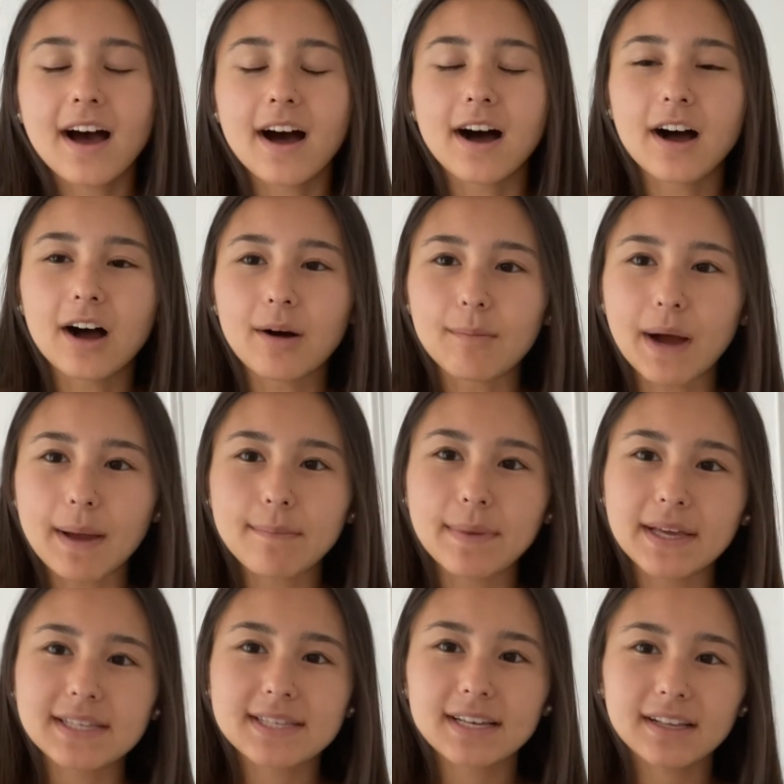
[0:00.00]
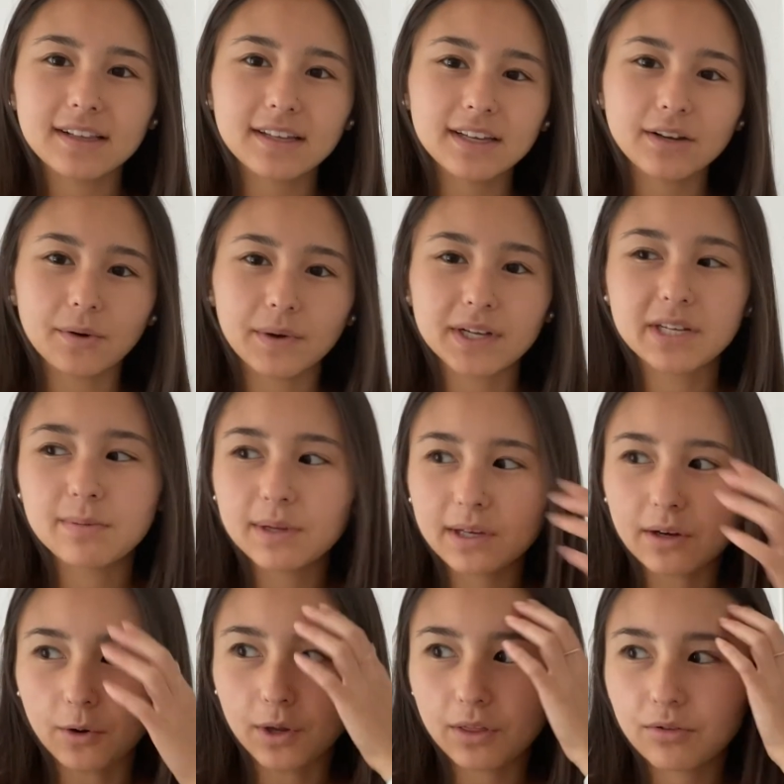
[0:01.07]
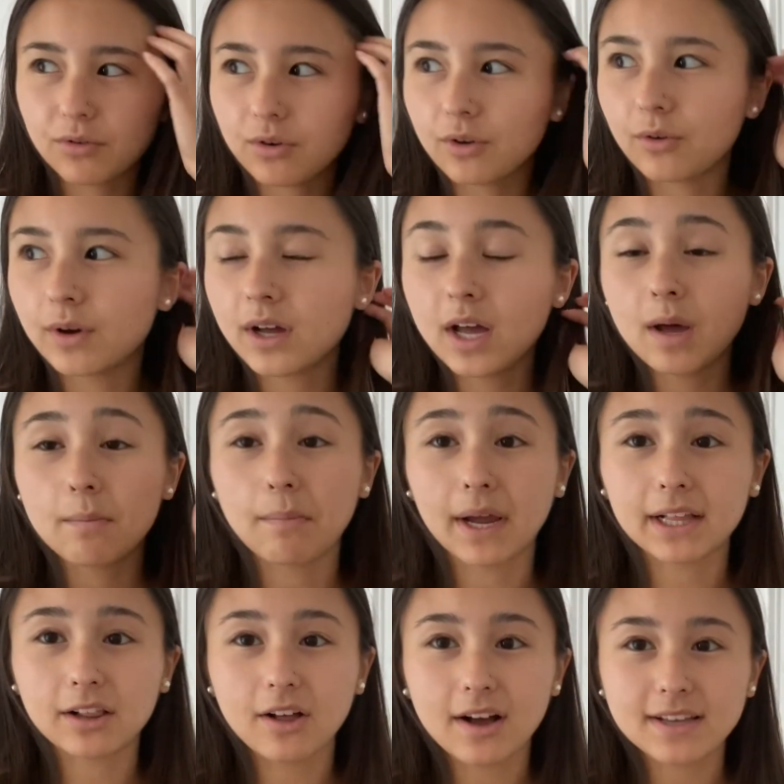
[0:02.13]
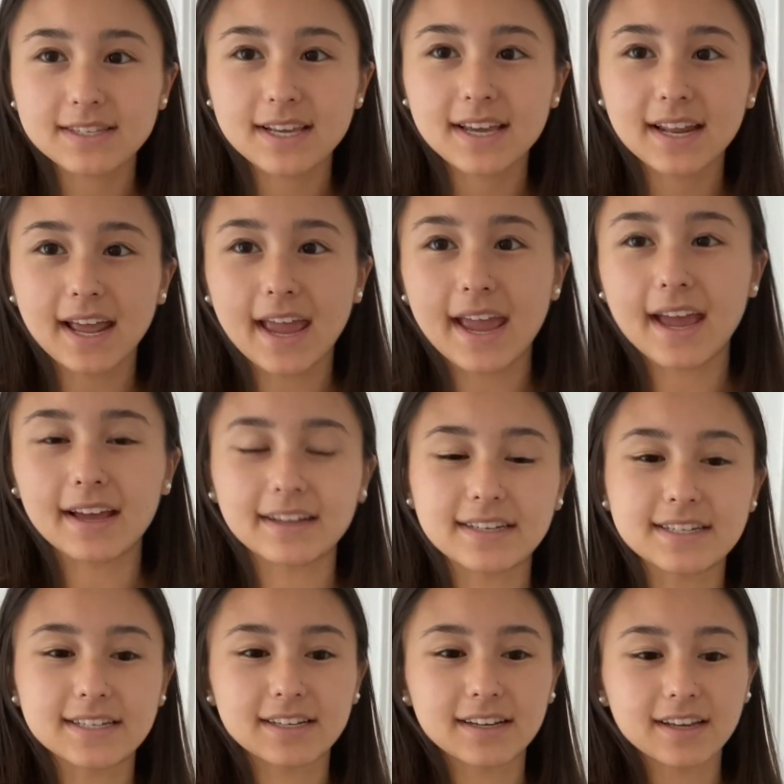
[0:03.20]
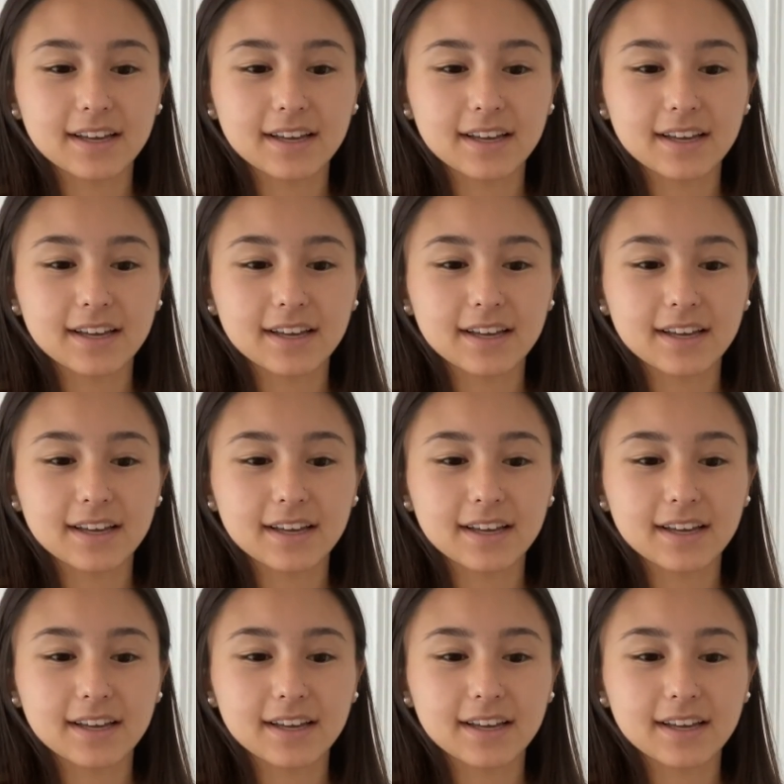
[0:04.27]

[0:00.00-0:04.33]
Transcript: Um, I'm basically going to be going through my closet and